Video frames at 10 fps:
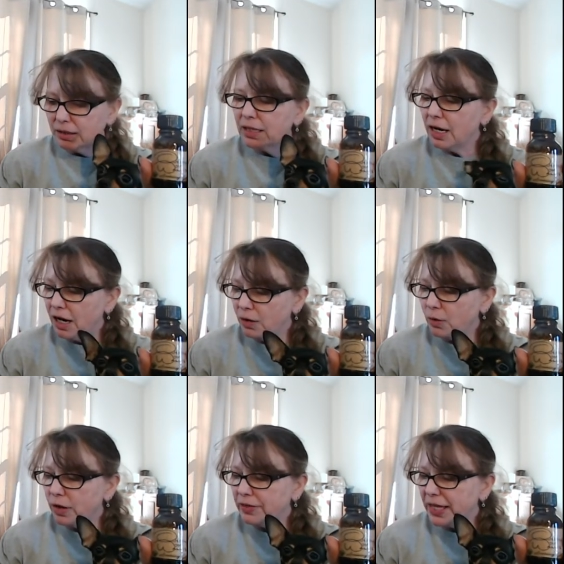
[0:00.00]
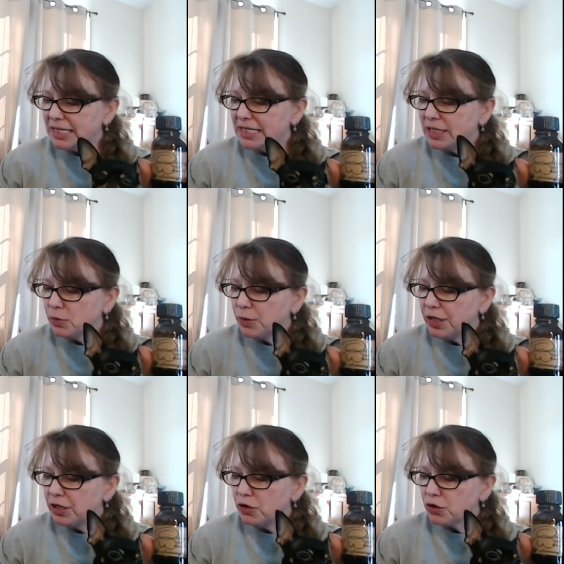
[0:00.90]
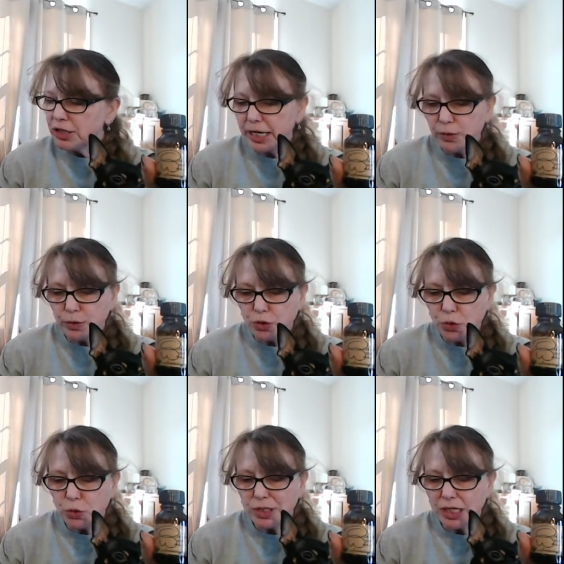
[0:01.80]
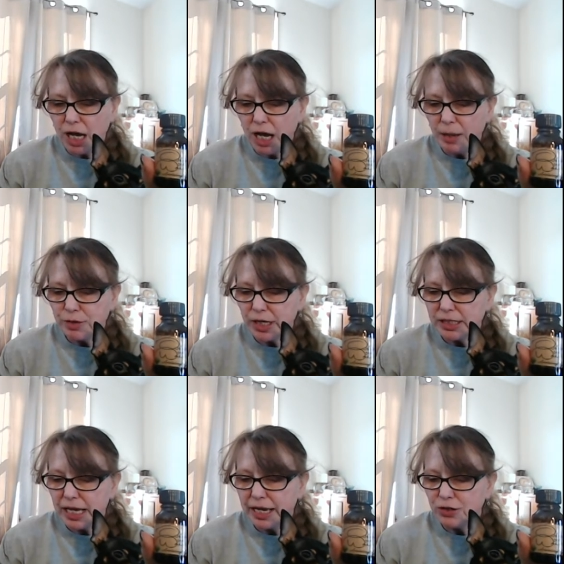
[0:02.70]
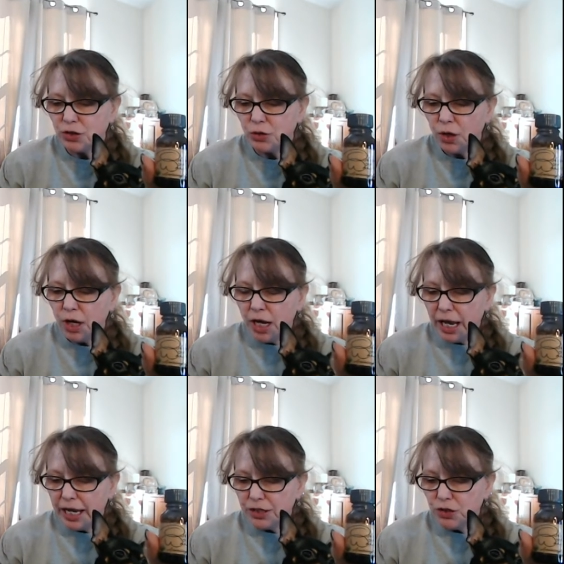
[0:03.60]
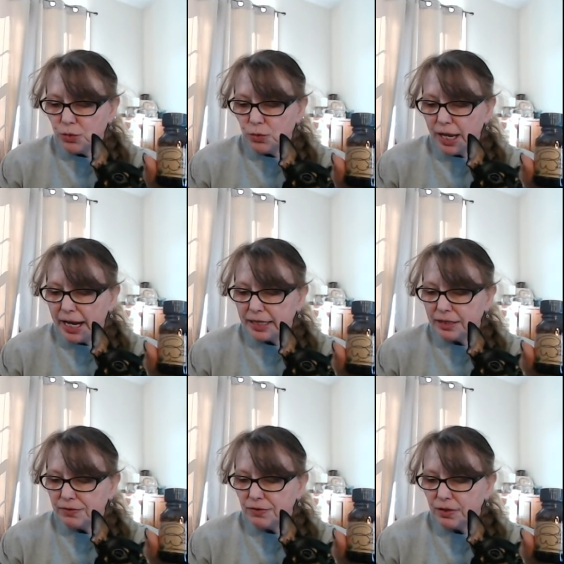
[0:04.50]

Oh, that sits within your sacred tools and objects as you as you active